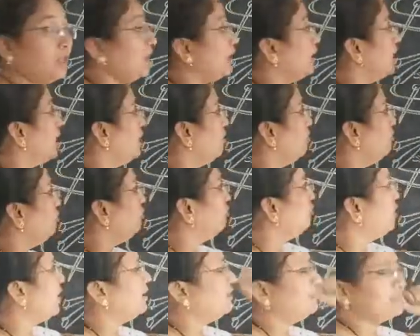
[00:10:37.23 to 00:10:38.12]
Now
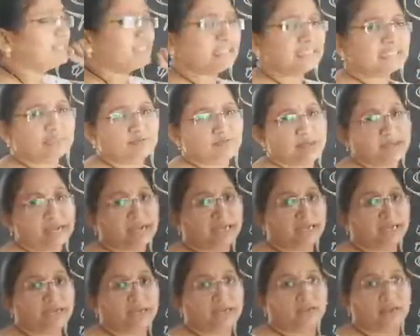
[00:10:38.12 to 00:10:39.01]
what does this
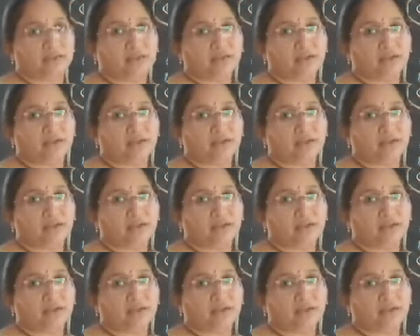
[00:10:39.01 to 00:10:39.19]
magnet?